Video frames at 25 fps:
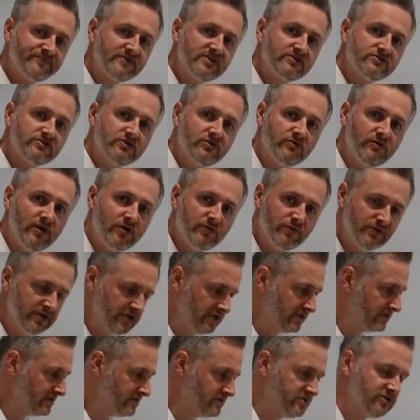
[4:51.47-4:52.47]
So what we
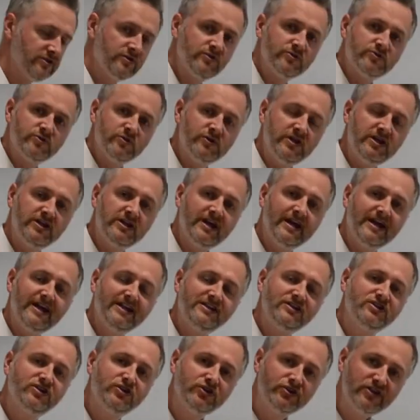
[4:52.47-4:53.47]
need to do is we need to
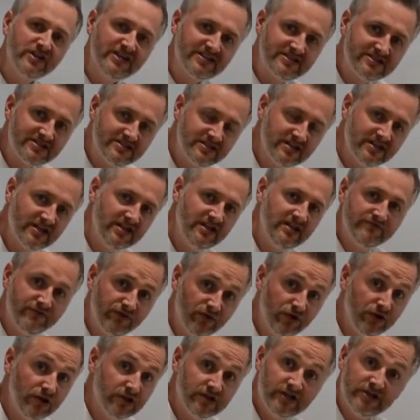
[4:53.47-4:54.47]
increase the
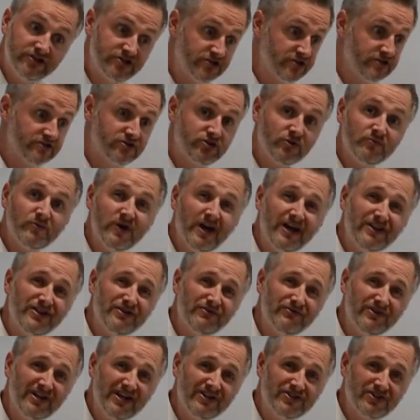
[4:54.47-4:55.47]
voltage to somewhere in the
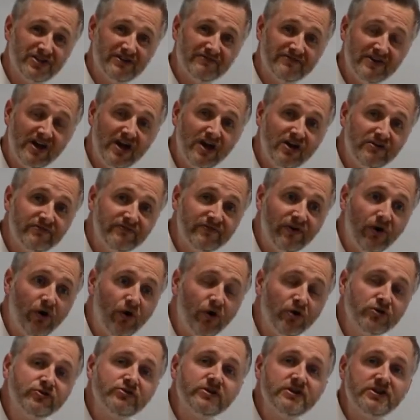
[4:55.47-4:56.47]
region of
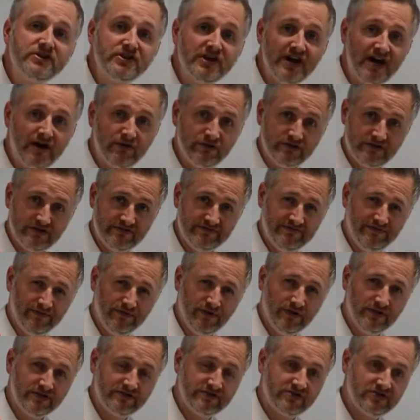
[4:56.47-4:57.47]
400,000
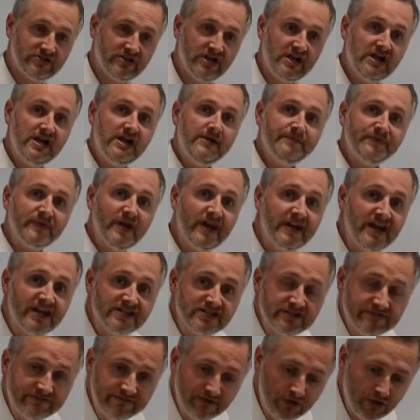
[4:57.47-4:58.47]
volts, and as
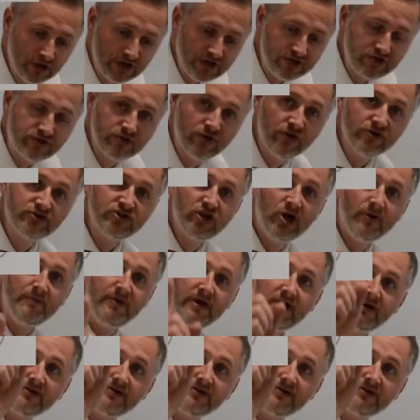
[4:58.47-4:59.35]
the voltage goes up,